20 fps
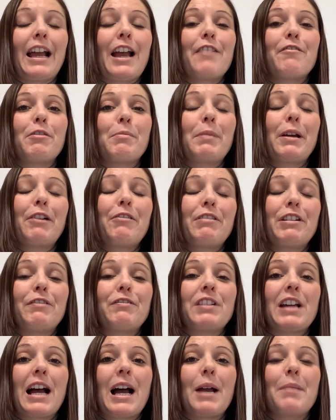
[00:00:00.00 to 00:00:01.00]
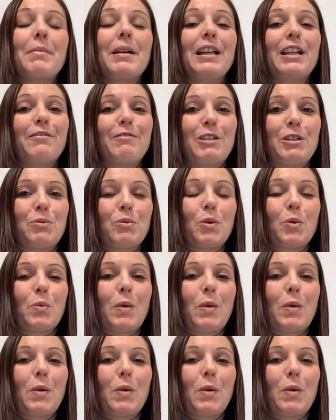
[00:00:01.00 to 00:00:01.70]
over a period of time in a visual